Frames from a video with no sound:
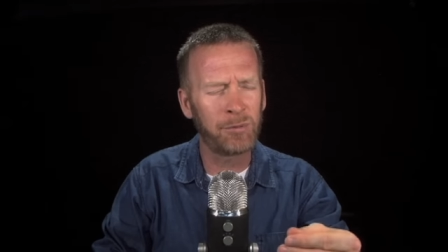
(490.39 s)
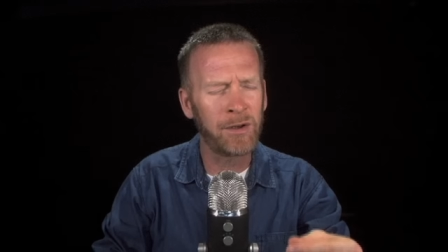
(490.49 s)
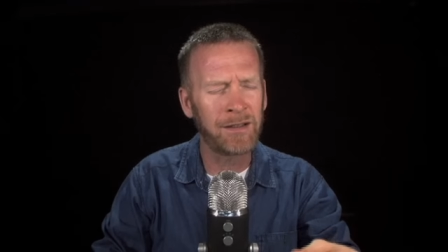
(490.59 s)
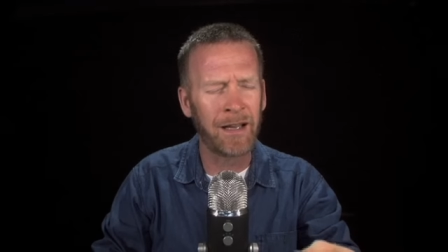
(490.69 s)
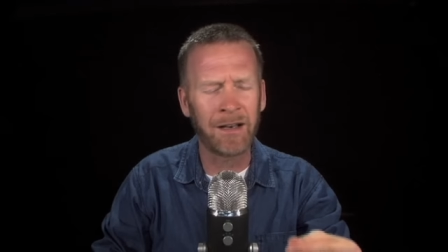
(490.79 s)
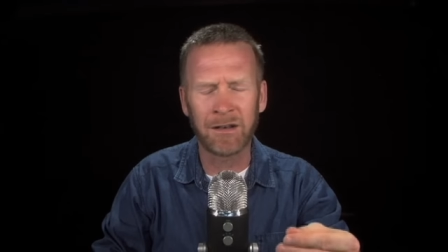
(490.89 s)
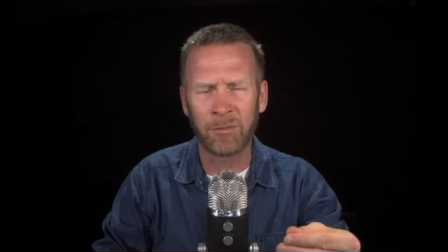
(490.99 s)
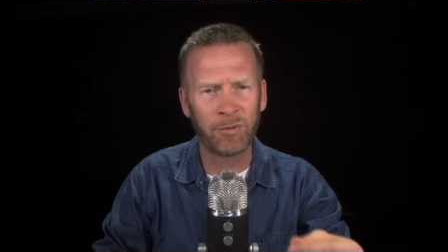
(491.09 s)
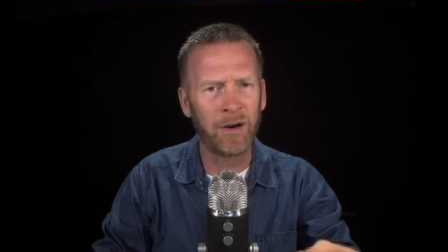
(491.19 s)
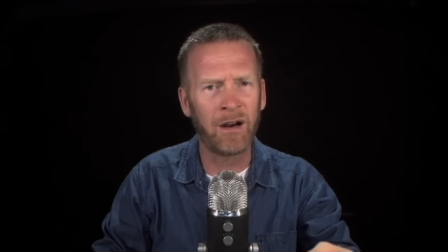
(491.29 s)
Put that into
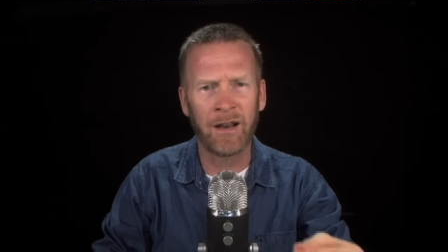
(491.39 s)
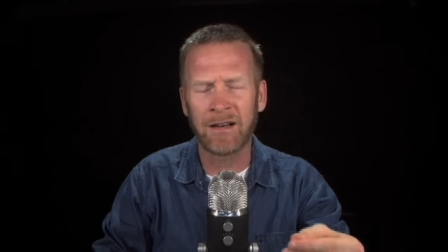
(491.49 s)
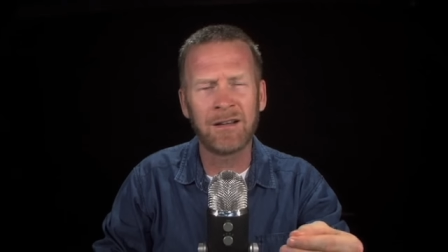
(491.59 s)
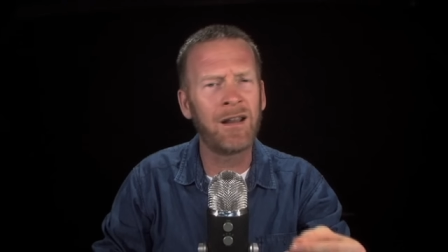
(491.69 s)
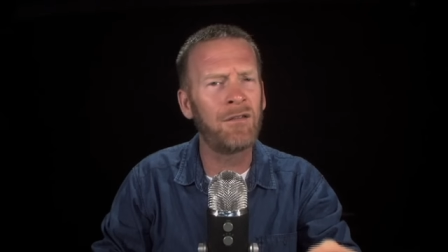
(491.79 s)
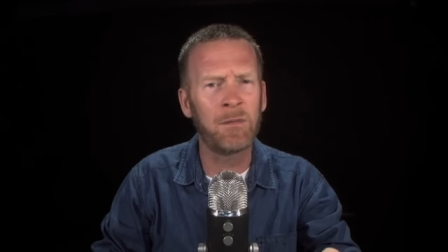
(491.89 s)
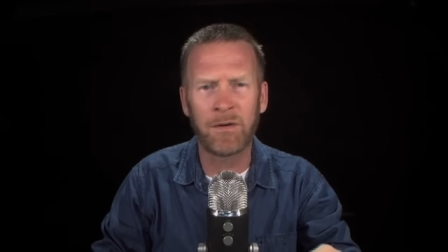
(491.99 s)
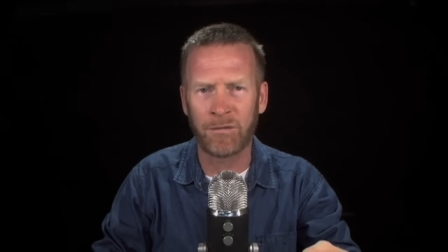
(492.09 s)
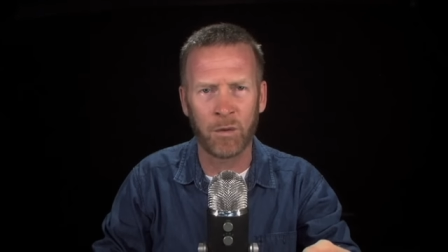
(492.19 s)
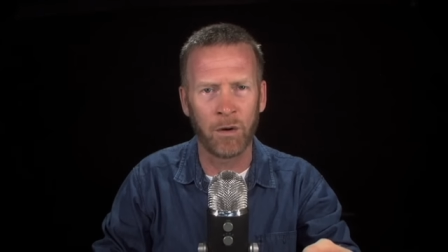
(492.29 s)
prayer like never
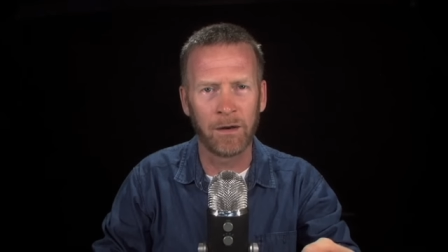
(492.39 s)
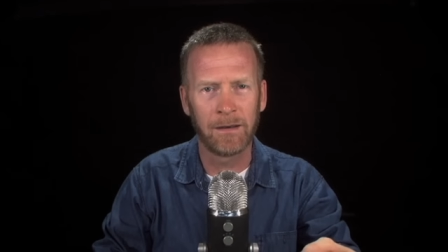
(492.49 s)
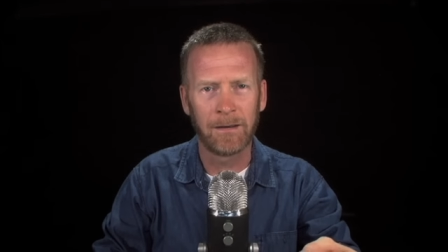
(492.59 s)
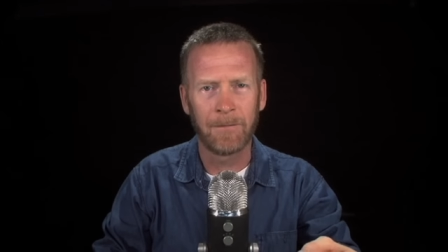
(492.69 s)
before.